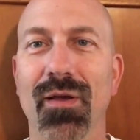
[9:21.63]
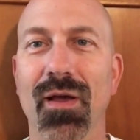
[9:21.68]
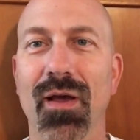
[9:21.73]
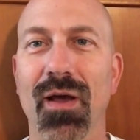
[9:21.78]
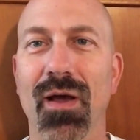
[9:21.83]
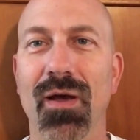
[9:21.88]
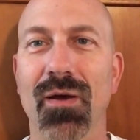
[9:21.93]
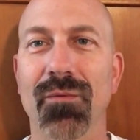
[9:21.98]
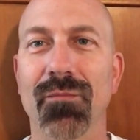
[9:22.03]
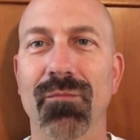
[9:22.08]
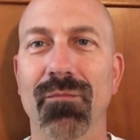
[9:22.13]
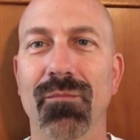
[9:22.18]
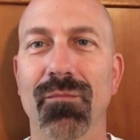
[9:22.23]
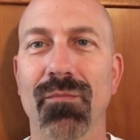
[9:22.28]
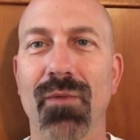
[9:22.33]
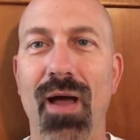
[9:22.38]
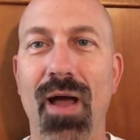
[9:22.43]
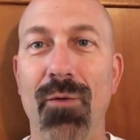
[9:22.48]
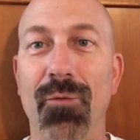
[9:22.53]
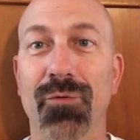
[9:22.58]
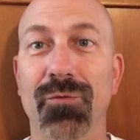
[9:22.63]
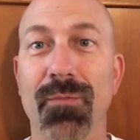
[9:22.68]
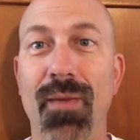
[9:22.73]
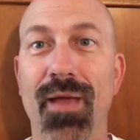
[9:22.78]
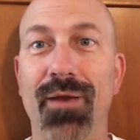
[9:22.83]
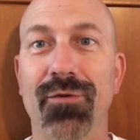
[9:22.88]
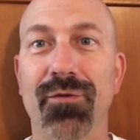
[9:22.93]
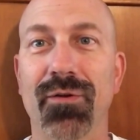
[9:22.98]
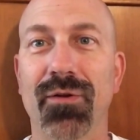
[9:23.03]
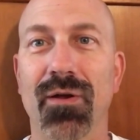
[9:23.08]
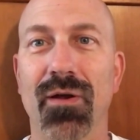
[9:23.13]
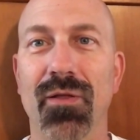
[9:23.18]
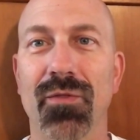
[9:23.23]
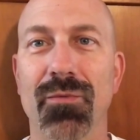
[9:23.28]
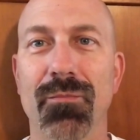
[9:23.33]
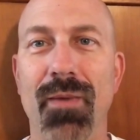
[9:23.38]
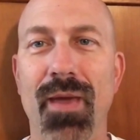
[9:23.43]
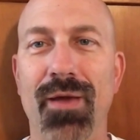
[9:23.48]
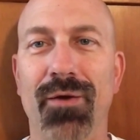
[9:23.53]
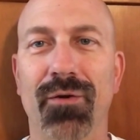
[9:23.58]
Um, I was managing all
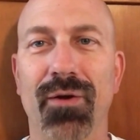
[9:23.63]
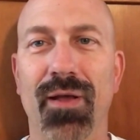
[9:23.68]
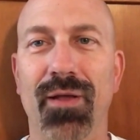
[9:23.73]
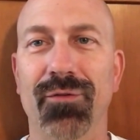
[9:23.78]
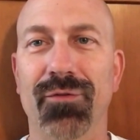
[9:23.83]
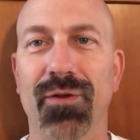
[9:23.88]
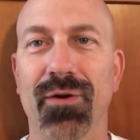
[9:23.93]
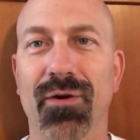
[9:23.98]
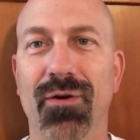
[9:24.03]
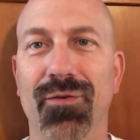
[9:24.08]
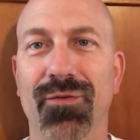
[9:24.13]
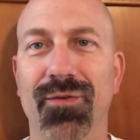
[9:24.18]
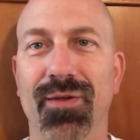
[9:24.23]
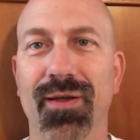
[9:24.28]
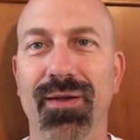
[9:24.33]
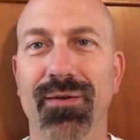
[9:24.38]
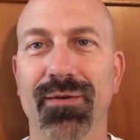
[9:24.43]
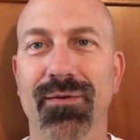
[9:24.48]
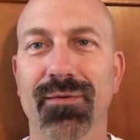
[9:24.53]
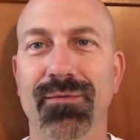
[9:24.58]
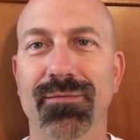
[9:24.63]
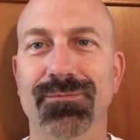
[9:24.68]
the banner ads on our site.